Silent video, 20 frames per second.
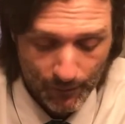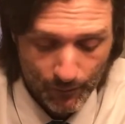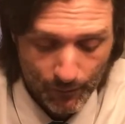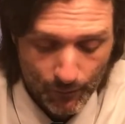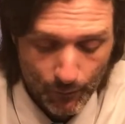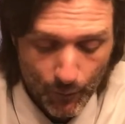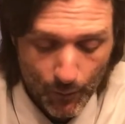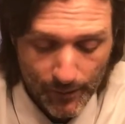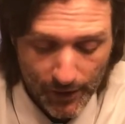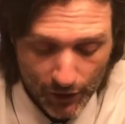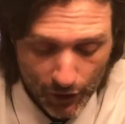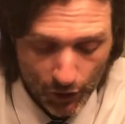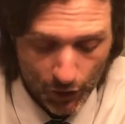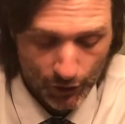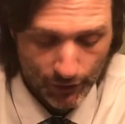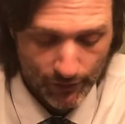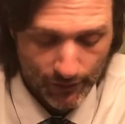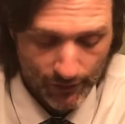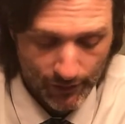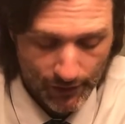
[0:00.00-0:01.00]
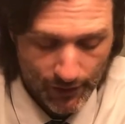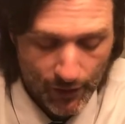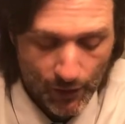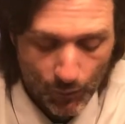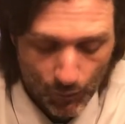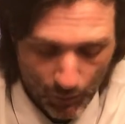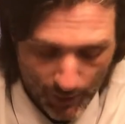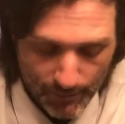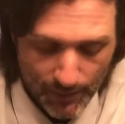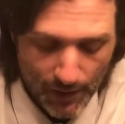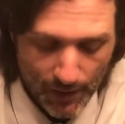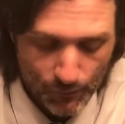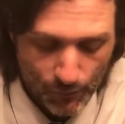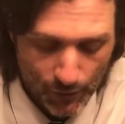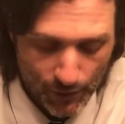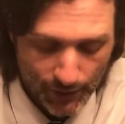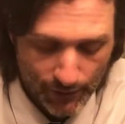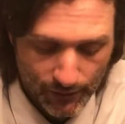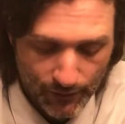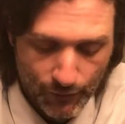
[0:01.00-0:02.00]
will be called, one by
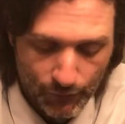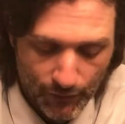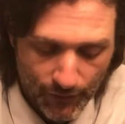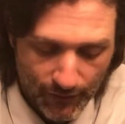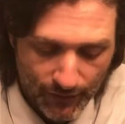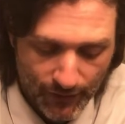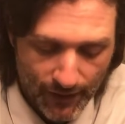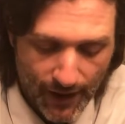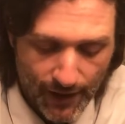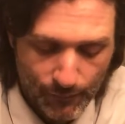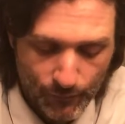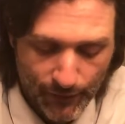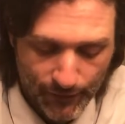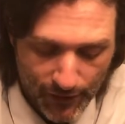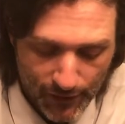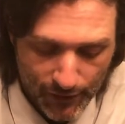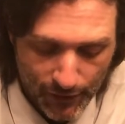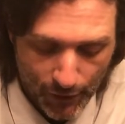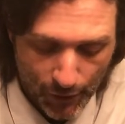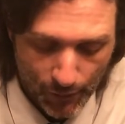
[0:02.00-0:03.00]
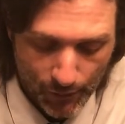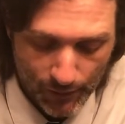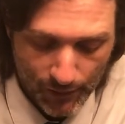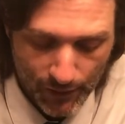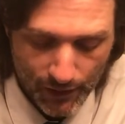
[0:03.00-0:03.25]
one, to recite what they know,